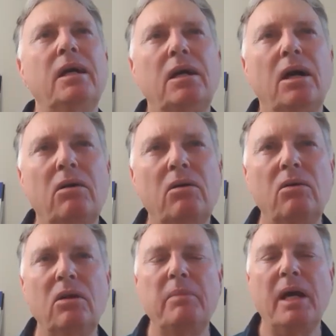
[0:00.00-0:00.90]
are
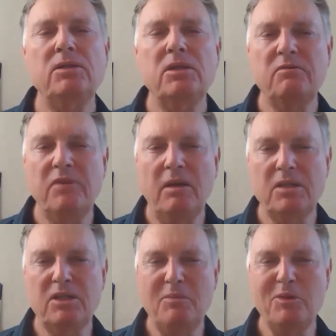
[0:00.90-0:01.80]
all about just very
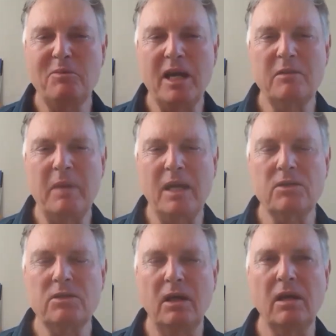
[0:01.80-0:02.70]
simple
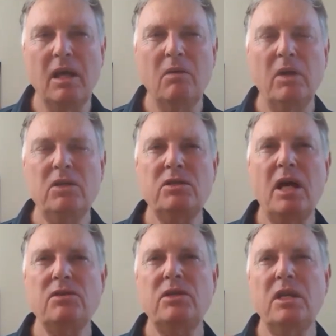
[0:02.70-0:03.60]
mathematics. So when you
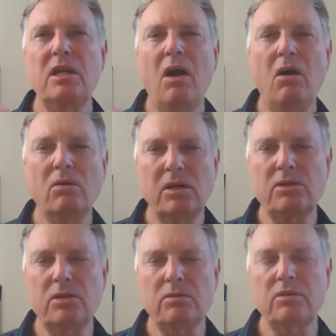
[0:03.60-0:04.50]
start seeing older
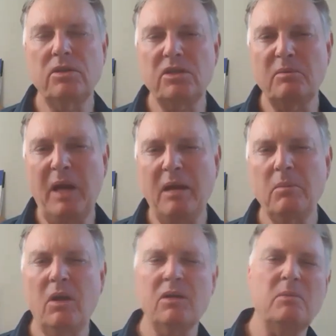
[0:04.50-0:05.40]
children using pattern
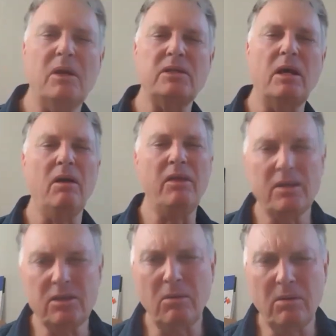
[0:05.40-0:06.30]
blocks, you might say, oh, they're
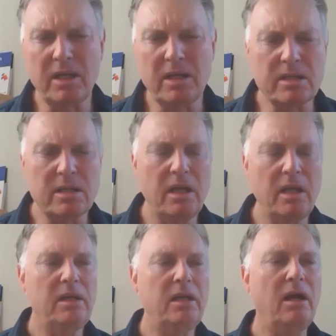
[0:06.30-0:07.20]
toys.
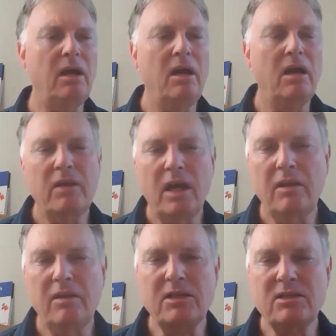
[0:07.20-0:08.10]
You know,
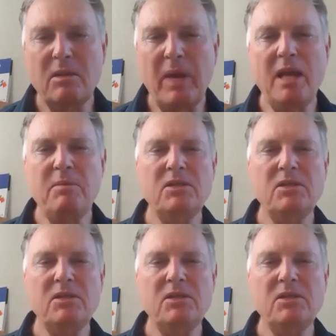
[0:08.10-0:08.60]
that's the baby